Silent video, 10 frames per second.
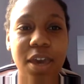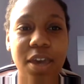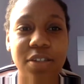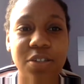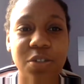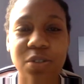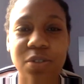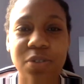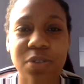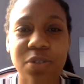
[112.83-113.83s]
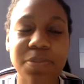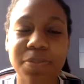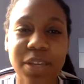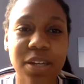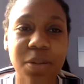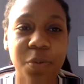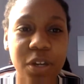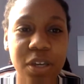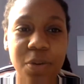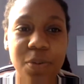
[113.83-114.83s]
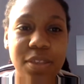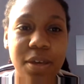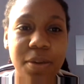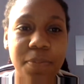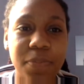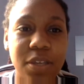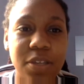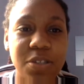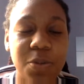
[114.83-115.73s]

and you could even possibly end up working with them.